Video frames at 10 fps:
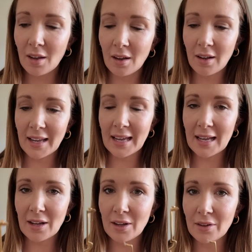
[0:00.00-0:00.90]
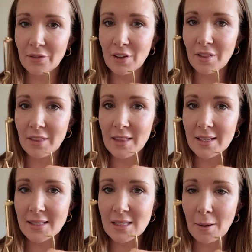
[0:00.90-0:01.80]
I have
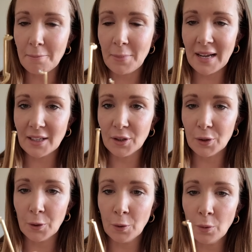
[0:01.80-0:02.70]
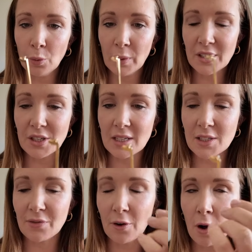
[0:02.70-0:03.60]
this bangle, which is
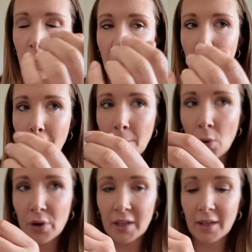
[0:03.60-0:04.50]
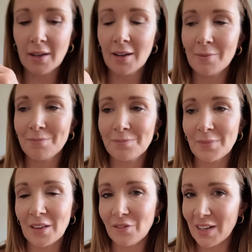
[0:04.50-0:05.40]
from Monica
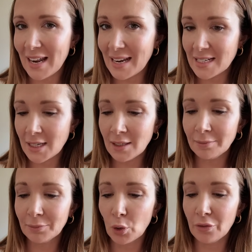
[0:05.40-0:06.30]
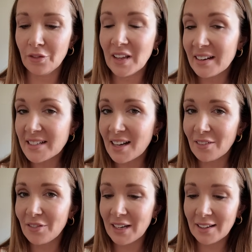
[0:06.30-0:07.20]
Veneda or Veneda,
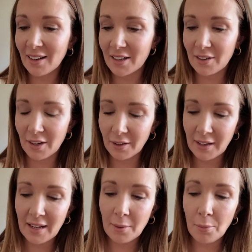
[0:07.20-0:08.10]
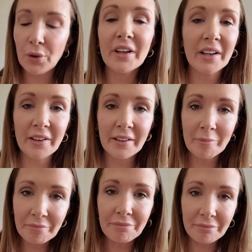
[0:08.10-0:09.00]
I don't know. Monica
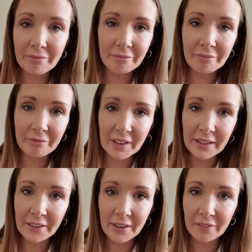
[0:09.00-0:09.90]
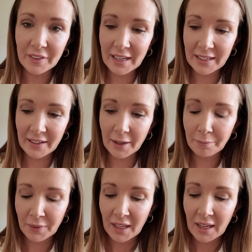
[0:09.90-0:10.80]
Veneda.
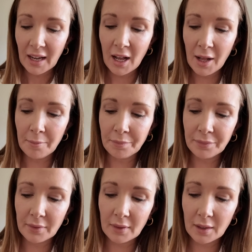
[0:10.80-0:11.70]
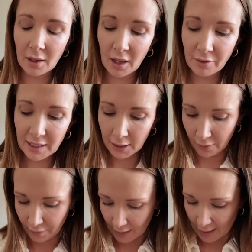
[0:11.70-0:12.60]
I really
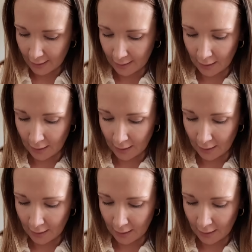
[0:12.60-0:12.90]
love this.